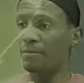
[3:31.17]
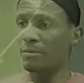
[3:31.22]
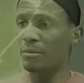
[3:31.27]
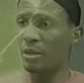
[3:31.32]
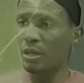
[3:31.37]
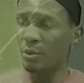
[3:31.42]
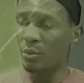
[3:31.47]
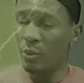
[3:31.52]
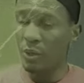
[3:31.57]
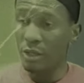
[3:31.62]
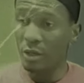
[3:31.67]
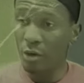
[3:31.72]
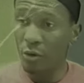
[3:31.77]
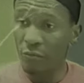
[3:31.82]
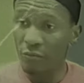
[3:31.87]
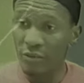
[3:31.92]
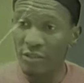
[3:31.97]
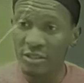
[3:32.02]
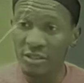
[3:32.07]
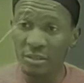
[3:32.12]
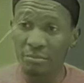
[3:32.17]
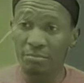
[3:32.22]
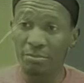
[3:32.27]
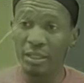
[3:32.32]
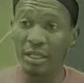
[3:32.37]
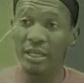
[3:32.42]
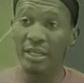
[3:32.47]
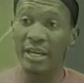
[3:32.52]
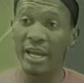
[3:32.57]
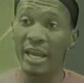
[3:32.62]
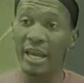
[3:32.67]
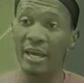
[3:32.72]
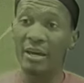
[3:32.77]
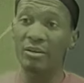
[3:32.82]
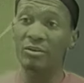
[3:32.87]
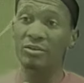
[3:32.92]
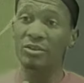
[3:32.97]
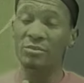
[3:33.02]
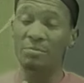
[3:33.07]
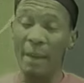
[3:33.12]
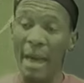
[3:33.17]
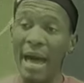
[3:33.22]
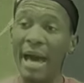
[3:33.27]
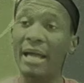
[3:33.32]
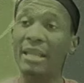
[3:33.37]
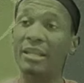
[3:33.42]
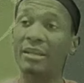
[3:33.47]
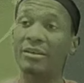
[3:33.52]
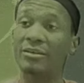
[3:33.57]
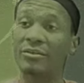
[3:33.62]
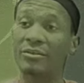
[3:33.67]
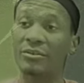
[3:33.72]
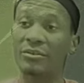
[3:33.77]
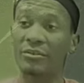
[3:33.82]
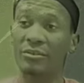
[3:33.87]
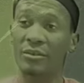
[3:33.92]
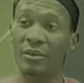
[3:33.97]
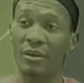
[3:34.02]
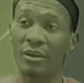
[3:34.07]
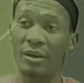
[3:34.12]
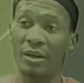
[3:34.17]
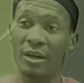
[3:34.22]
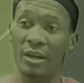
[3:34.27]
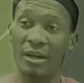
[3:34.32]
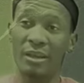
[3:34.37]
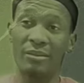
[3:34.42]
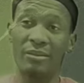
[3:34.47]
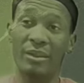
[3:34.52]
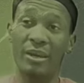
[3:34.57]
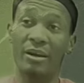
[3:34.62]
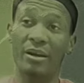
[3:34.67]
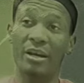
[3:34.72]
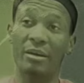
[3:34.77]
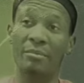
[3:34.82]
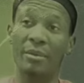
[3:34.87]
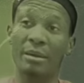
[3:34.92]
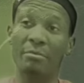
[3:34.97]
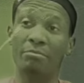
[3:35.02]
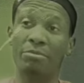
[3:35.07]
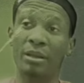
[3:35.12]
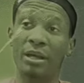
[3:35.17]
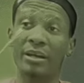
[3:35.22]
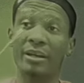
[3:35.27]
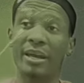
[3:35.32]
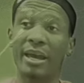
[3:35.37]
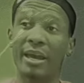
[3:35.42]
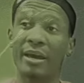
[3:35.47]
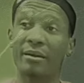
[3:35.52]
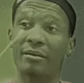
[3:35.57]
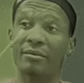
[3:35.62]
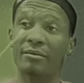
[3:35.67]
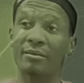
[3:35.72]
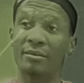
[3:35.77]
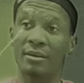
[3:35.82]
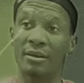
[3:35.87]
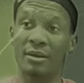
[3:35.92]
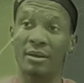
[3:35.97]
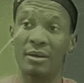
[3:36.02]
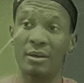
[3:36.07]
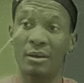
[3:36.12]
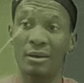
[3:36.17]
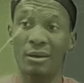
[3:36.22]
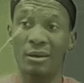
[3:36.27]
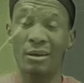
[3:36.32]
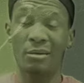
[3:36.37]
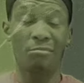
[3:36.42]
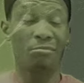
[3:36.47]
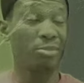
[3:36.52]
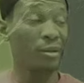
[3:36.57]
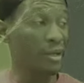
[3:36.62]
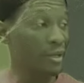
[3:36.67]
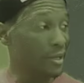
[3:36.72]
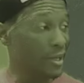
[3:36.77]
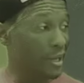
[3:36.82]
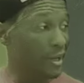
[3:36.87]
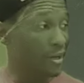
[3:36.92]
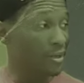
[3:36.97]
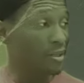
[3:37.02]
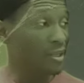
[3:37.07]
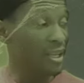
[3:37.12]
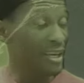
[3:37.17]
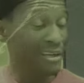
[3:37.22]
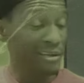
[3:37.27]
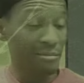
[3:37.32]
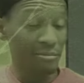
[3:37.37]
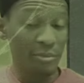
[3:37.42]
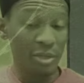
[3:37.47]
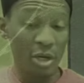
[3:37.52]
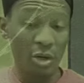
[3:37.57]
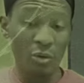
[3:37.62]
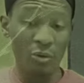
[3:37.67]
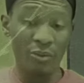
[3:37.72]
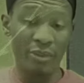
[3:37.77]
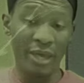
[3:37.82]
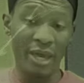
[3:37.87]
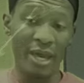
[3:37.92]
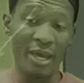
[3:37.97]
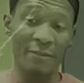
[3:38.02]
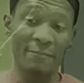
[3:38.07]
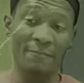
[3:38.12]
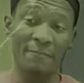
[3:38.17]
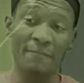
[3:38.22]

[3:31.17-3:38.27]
he went over to Bloodhound's palace, and there he met Bloodhound. And Bloodhound let him know that